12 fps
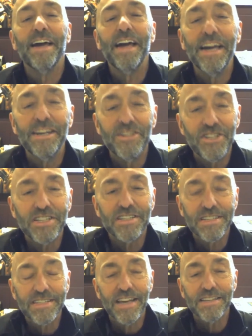and
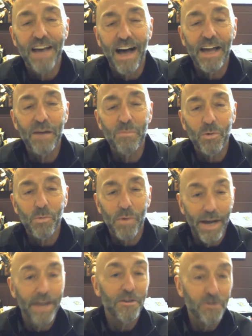Jesus says, "I am the
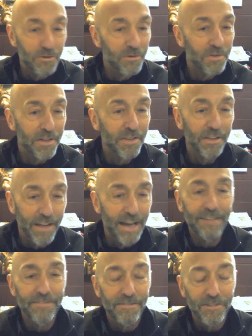way, the truth, and the
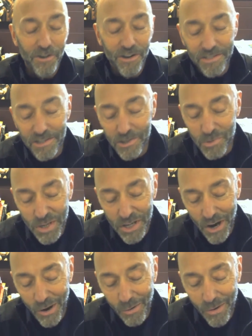life." Of course, as we
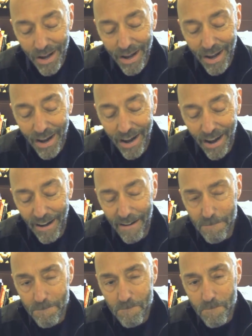know.
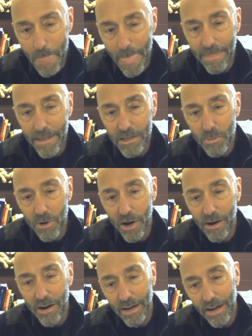And this
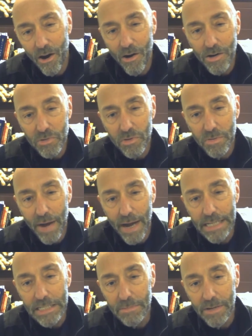prayer always
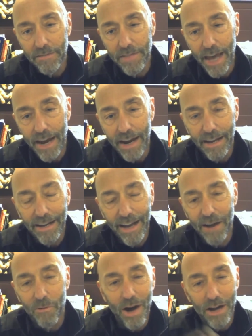reminds me of that. I
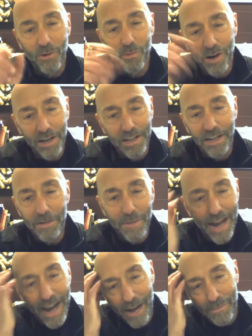kind of wanted to work it into my
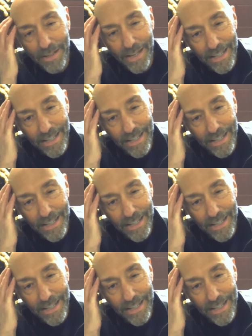homily